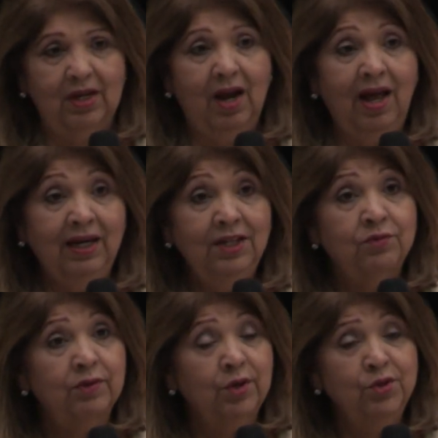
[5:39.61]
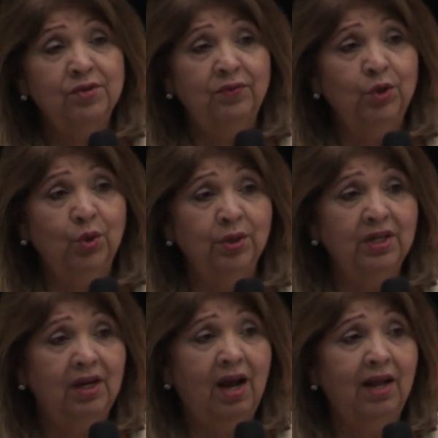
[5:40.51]
College, for those of you going
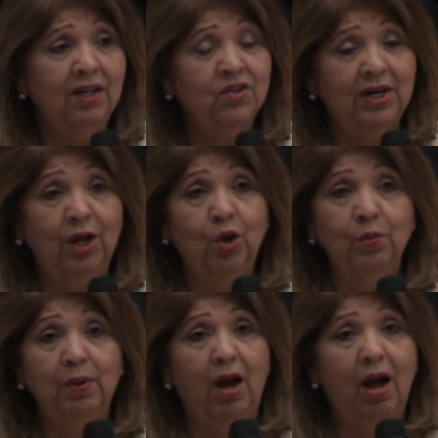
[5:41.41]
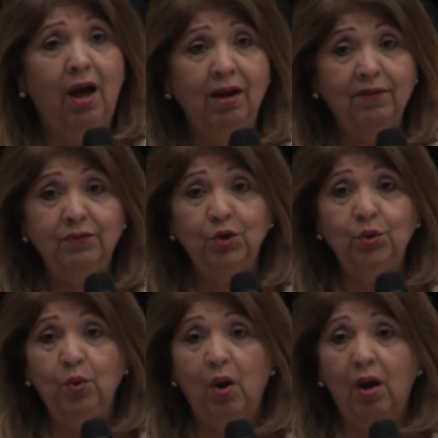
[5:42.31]
to college, and I hope all of
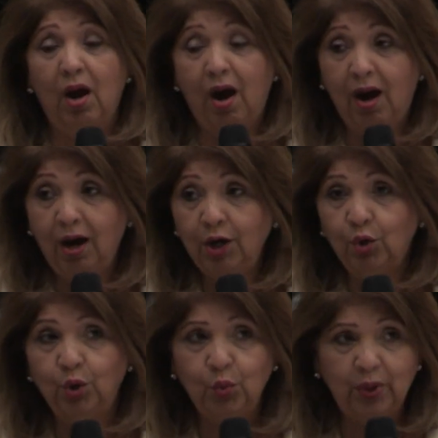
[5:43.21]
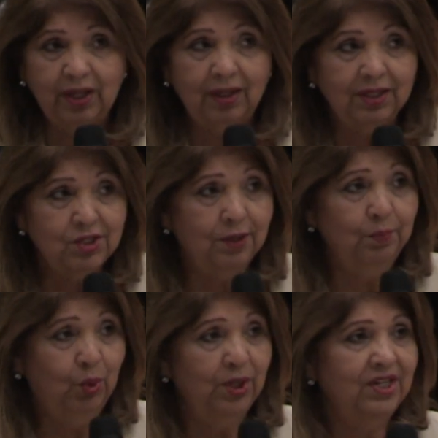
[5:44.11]
you are or will at some
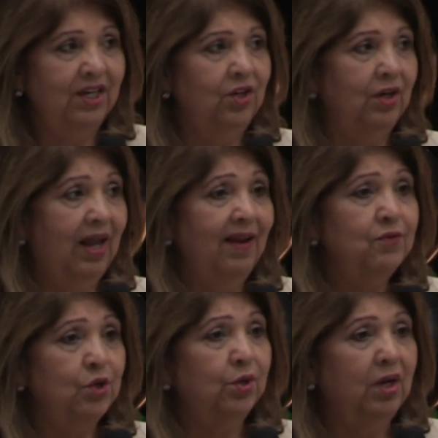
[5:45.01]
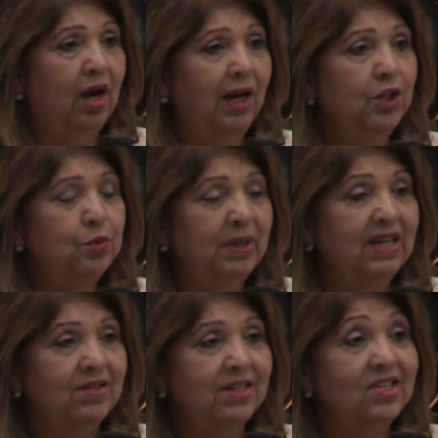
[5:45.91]
point in your lives go to college
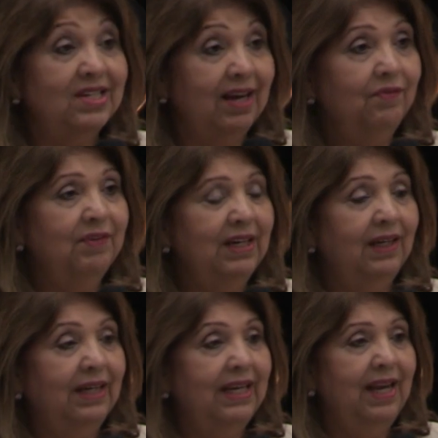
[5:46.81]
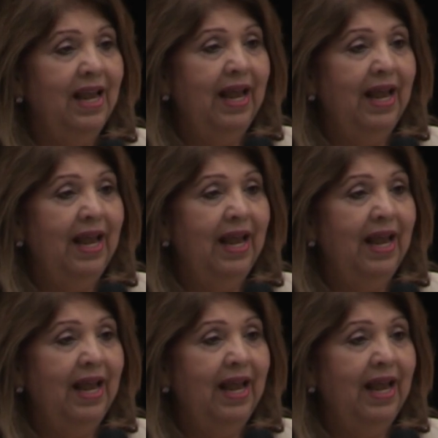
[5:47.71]
because it's definitely